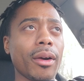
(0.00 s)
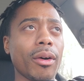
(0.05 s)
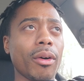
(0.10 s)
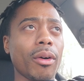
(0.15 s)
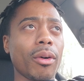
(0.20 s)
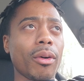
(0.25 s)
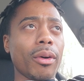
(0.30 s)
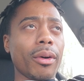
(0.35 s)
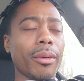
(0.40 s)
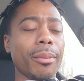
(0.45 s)

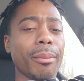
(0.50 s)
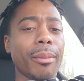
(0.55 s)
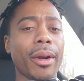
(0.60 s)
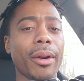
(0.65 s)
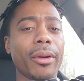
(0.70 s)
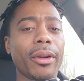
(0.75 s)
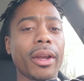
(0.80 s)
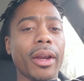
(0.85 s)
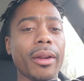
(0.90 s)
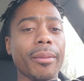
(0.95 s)
Or better
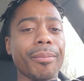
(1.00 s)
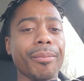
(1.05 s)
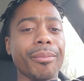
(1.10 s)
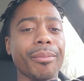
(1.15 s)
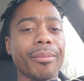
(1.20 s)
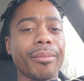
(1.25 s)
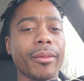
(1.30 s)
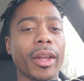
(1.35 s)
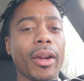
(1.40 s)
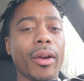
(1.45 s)
yet,
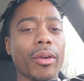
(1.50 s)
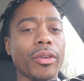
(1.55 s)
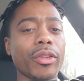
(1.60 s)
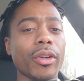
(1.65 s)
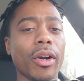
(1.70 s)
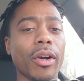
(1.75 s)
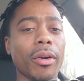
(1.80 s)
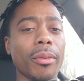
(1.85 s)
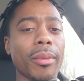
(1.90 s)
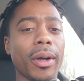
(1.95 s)
they don't
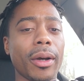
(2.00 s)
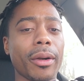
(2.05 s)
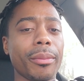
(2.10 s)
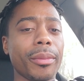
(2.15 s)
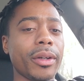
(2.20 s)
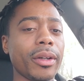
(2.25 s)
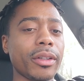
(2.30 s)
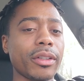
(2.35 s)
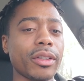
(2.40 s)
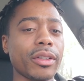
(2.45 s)
talk about it
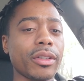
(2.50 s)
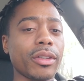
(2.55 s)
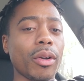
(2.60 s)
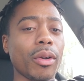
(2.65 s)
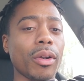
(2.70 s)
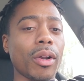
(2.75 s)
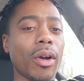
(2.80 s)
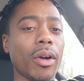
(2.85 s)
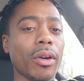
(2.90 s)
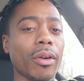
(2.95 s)
because it's no
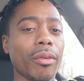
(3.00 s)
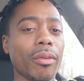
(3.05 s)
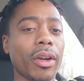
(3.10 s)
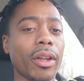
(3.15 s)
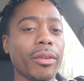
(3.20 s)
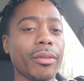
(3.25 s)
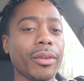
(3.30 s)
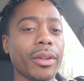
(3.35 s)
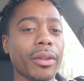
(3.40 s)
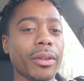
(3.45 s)
longer
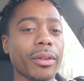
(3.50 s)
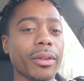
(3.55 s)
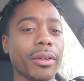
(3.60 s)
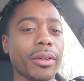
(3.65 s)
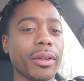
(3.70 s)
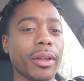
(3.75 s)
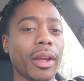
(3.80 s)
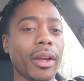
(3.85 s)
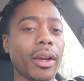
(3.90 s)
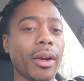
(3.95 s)
relevant.
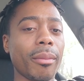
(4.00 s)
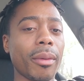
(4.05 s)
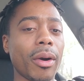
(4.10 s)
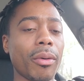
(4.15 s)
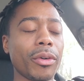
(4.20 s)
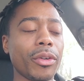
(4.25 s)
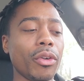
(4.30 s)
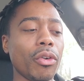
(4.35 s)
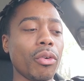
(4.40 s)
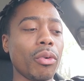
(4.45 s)
They come out
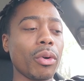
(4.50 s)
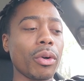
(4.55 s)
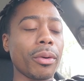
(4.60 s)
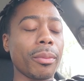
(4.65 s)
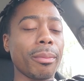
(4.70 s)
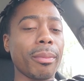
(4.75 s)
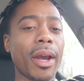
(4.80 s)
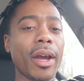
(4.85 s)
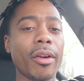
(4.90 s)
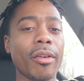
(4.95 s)
with newer
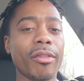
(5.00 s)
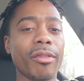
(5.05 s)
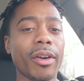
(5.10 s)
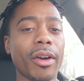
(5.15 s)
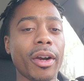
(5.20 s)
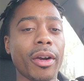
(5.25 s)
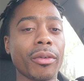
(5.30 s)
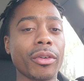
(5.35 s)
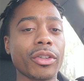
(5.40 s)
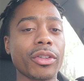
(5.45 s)
and better
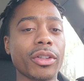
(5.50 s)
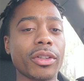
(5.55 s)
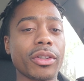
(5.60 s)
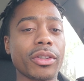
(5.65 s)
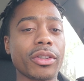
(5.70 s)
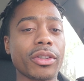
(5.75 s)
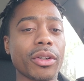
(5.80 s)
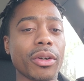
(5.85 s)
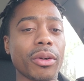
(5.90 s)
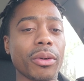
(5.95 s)
viruses,
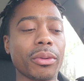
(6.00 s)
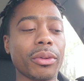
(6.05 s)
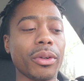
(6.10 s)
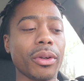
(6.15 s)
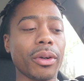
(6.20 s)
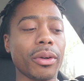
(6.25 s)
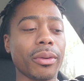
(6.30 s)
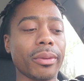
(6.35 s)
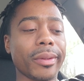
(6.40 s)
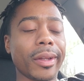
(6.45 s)
so you
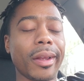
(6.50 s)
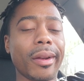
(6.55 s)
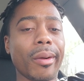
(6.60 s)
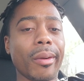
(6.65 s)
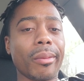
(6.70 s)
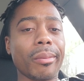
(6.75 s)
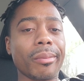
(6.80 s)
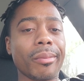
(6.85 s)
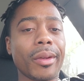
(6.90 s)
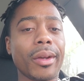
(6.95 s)
know they
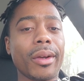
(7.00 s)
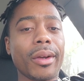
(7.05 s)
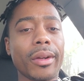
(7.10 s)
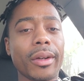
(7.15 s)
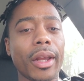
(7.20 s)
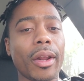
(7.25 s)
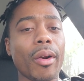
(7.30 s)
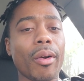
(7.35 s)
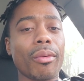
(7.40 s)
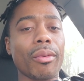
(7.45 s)
don't
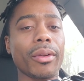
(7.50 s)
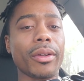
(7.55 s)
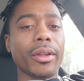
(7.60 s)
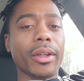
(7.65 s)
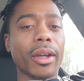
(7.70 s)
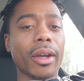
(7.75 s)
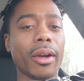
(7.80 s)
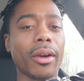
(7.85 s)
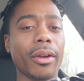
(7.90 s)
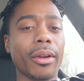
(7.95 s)
really
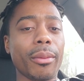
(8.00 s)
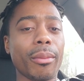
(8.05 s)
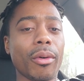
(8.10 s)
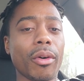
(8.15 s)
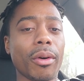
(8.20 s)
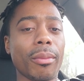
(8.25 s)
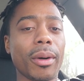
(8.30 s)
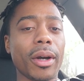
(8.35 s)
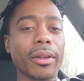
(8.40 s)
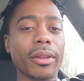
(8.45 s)
care anymore
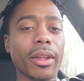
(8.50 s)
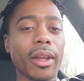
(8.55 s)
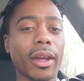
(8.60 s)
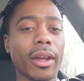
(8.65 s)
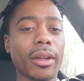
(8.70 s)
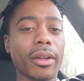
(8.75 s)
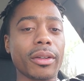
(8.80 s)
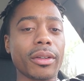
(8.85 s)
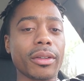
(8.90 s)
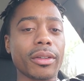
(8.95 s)
about that.
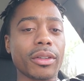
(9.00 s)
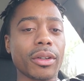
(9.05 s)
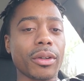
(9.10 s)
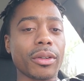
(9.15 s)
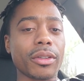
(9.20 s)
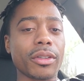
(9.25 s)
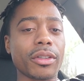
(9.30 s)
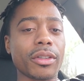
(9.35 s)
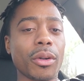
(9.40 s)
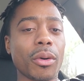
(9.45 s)
So
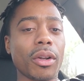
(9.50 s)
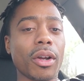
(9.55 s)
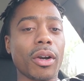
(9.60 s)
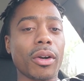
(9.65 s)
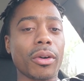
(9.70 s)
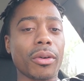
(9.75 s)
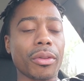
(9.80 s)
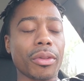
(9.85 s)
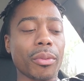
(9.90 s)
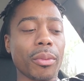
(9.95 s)
it's no
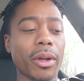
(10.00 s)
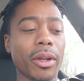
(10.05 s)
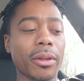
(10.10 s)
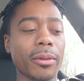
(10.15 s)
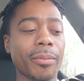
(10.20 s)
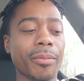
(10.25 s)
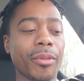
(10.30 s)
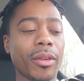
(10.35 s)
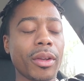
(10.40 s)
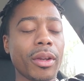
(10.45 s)
longer a threat.
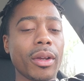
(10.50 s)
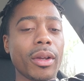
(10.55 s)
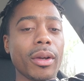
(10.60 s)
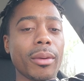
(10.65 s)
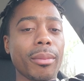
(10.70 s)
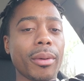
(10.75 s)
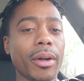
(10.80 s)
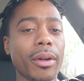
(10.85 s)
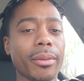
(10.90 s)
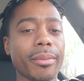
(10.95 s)

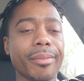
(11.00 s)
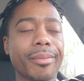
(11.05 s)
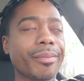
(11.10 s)
But